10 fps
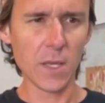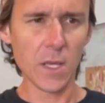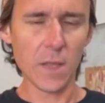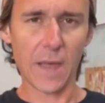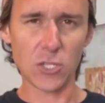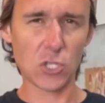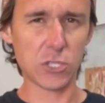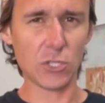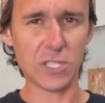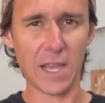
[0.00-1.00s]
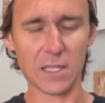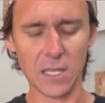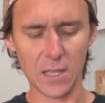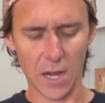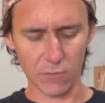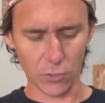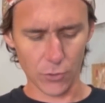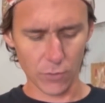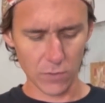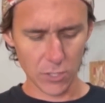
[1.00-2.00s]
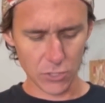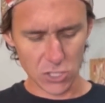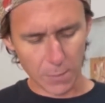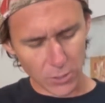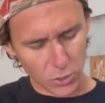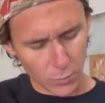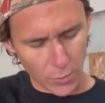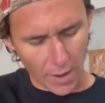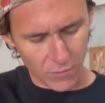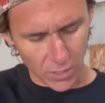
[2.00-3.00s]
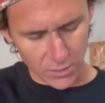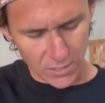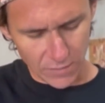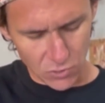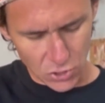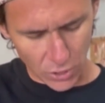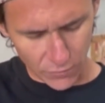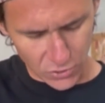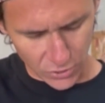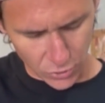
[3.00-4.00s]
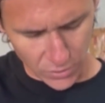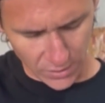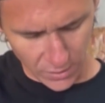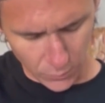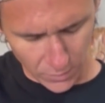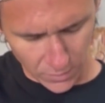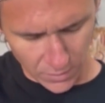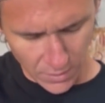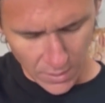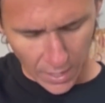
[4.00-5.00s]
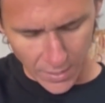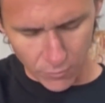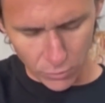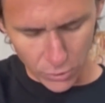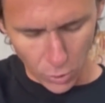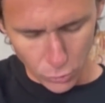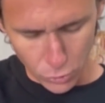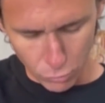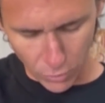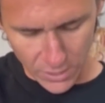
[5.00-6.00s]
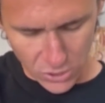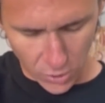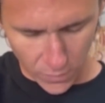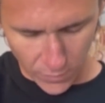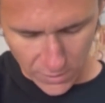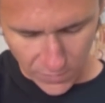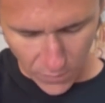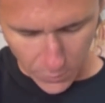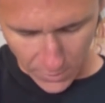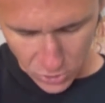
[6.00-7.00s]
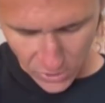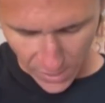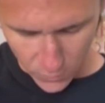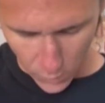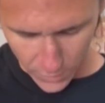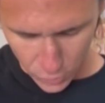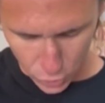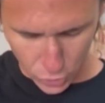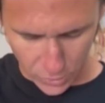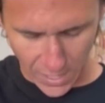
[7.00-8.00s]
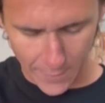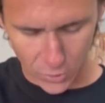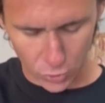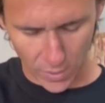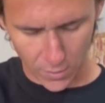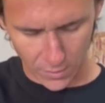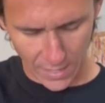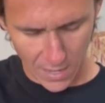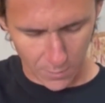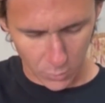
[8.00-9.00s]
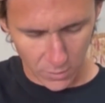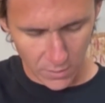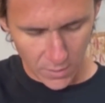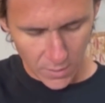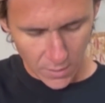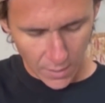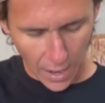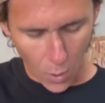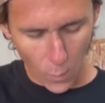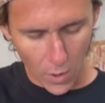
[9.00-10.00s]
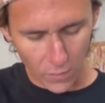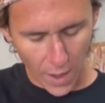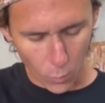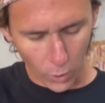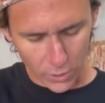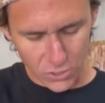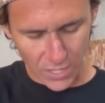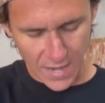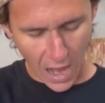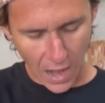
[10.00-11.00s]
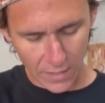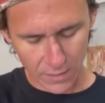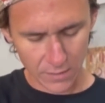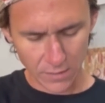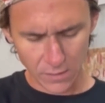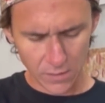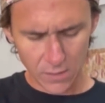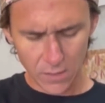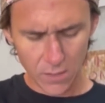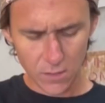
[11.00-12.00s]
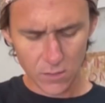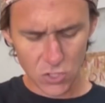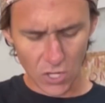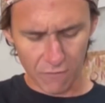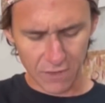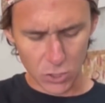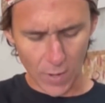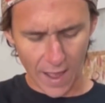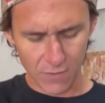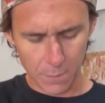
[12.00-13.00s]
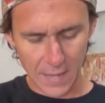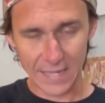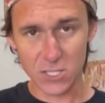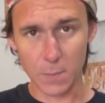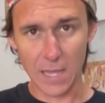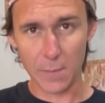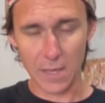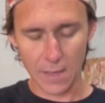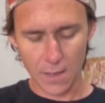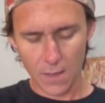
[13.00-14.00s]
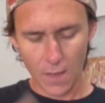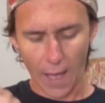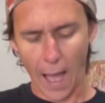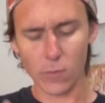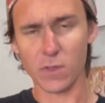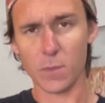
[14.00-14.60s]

That's just a little technique that I've learned over the years, especially when you have an uneven surface that you're dealing with. I didn't really go too crazy on the rest of it, but I just kind of wanted to demonstrate on camera how well that works to knock stuff that you have in pits maybe out of the